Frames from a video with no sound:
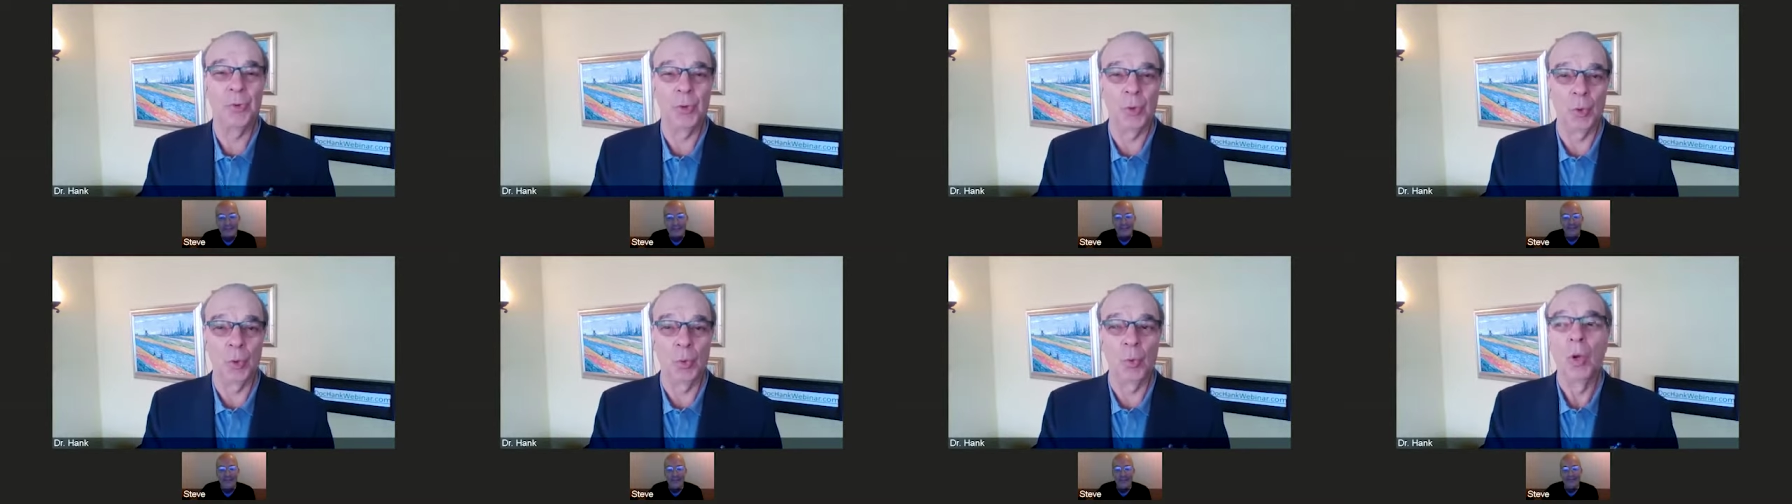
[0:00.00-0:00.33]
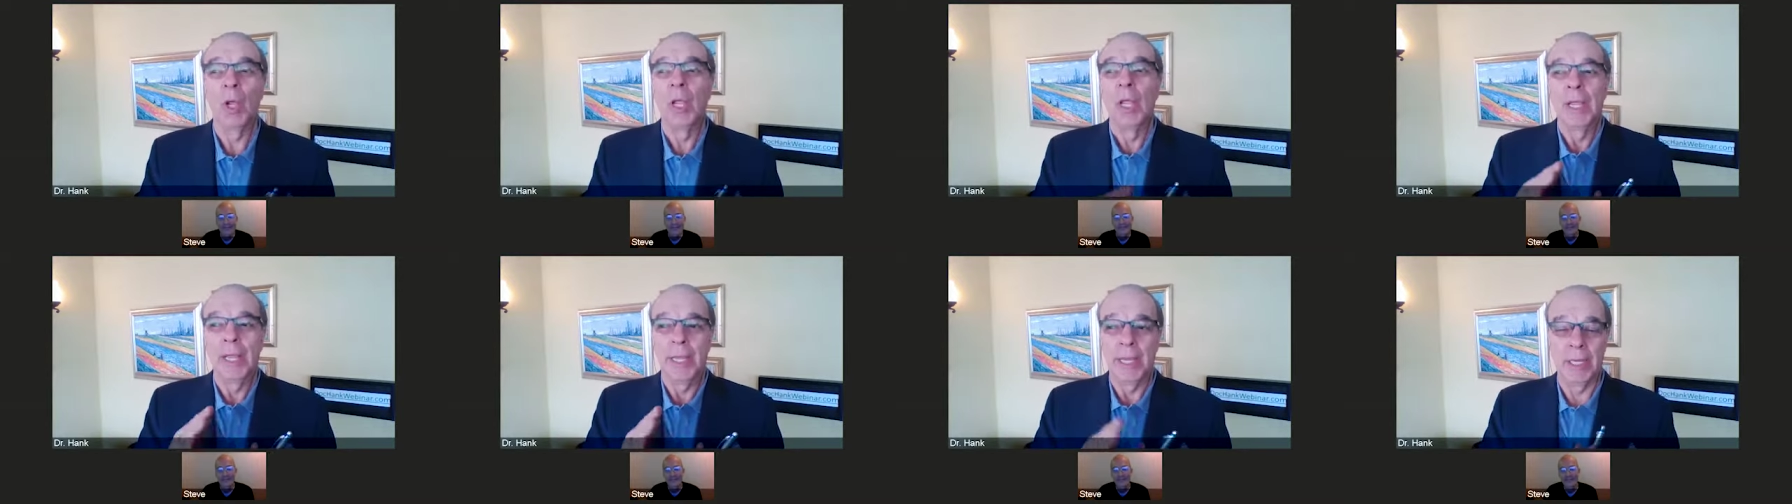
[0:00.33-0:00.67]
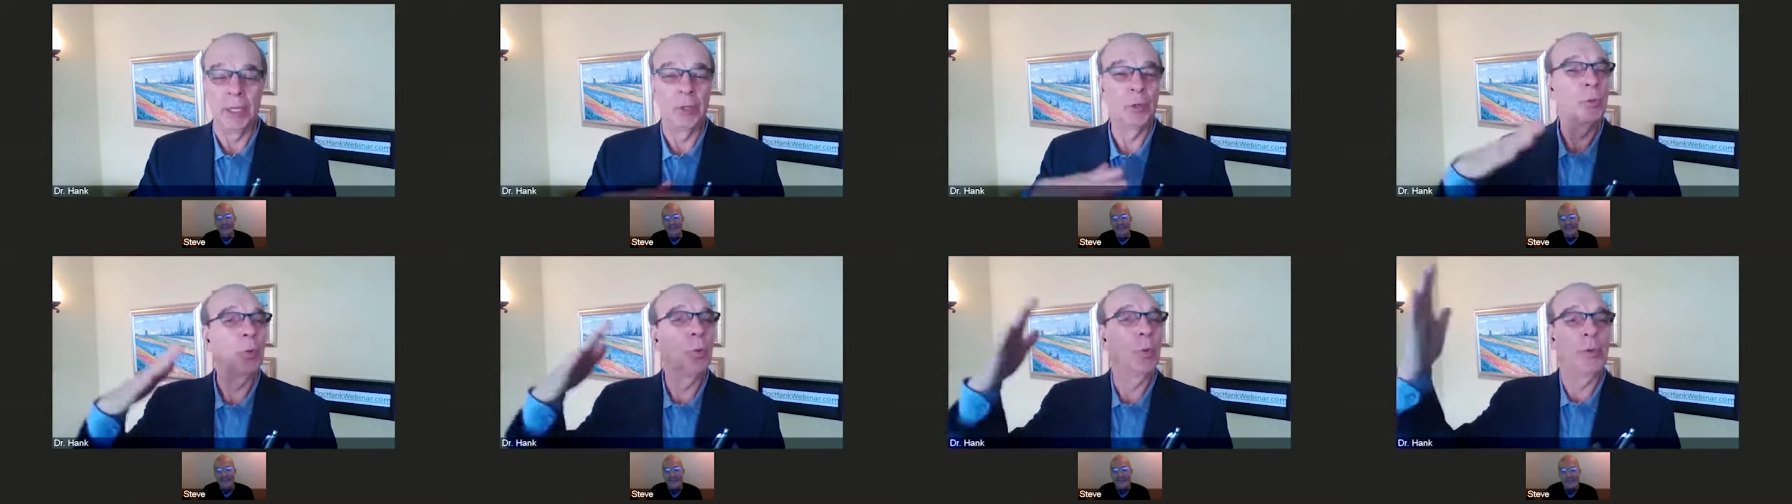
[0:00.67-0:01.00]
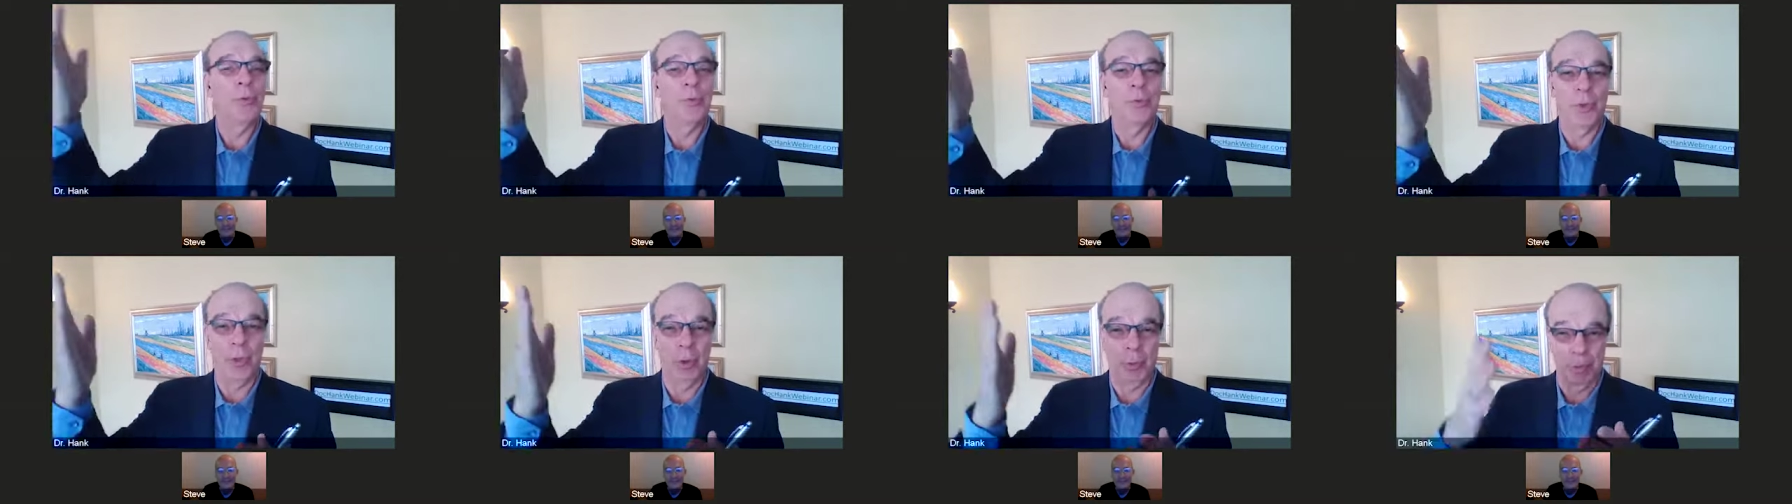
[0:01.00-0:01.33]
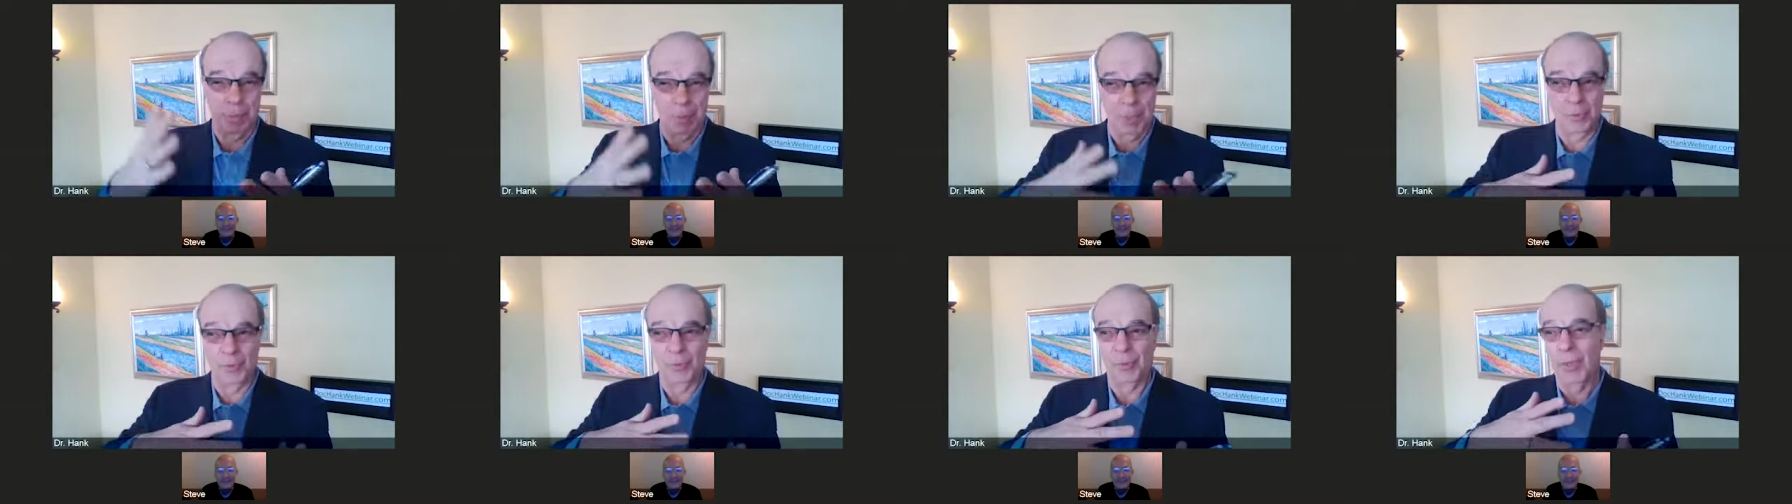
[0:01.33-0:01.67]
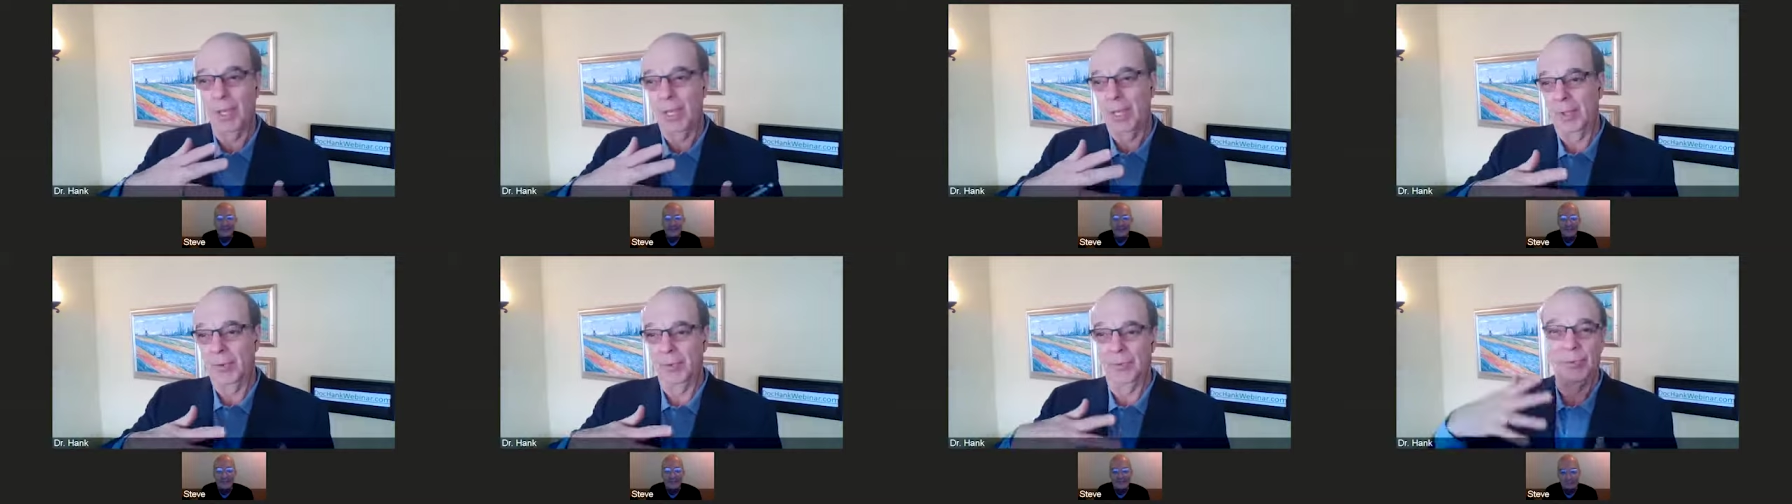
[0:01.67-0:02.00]
to increase their
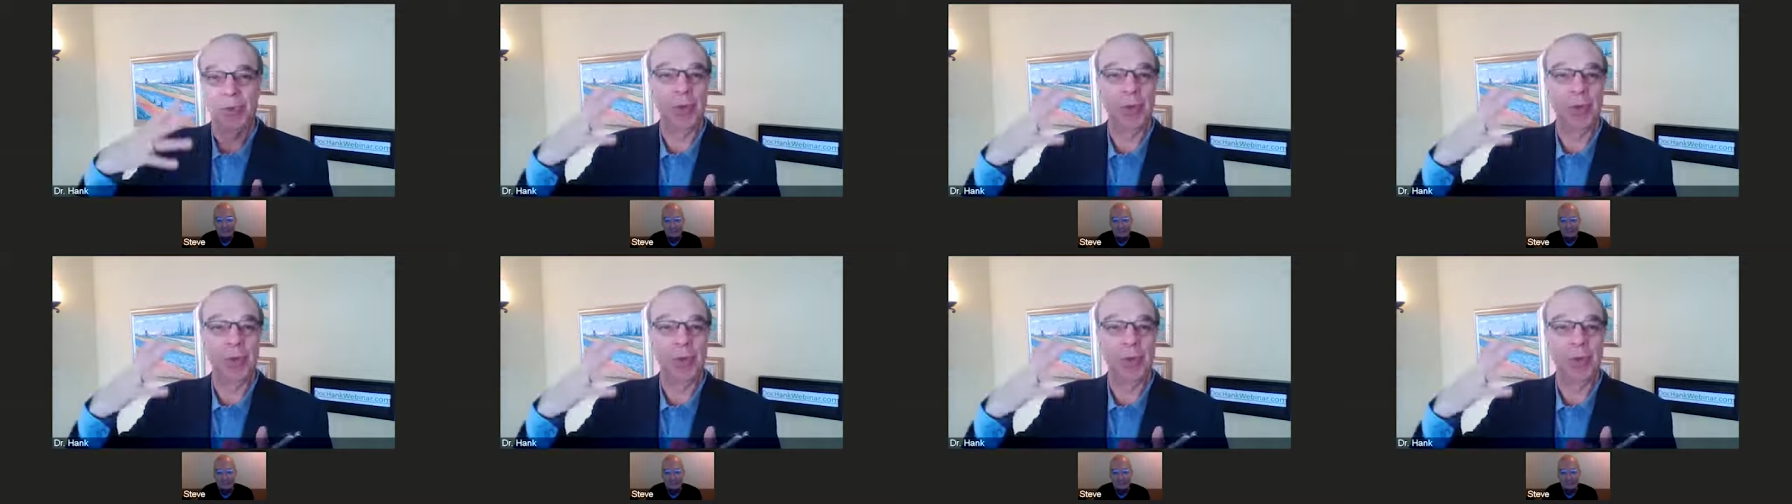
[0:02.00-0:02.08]
business,